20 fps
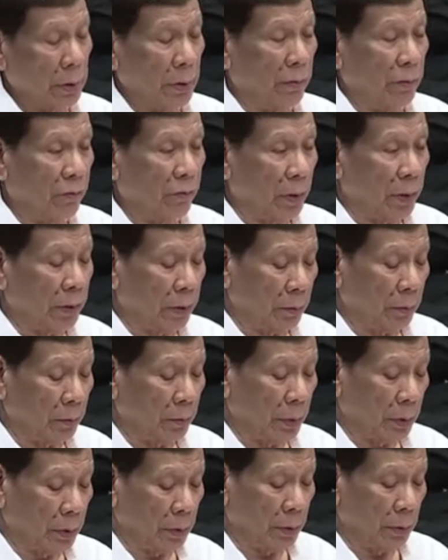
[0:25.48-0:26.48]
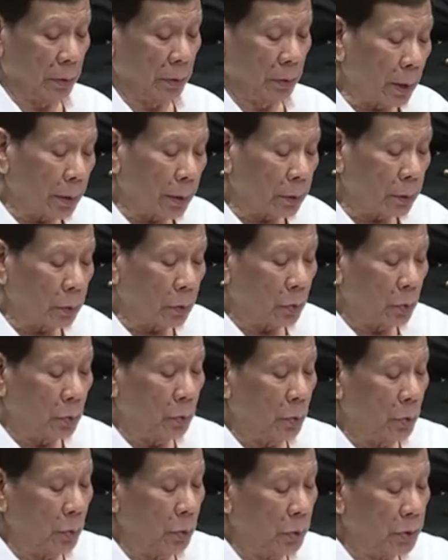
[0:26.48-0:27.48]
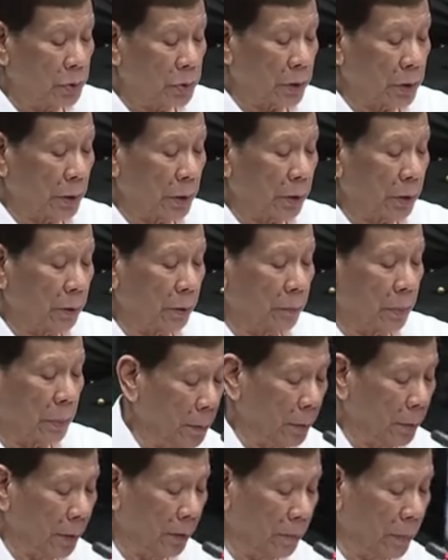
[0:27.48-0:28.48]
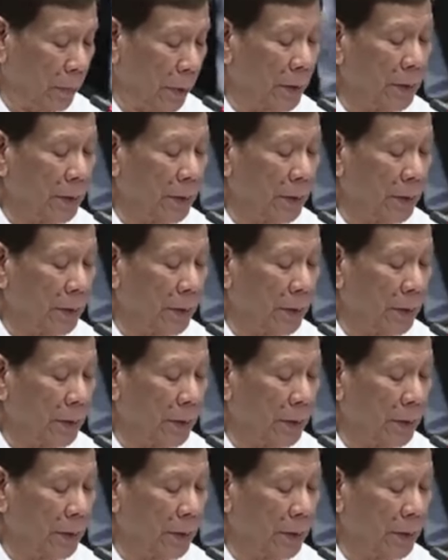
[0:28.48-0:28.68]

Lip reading: inviting me. I'd like to start my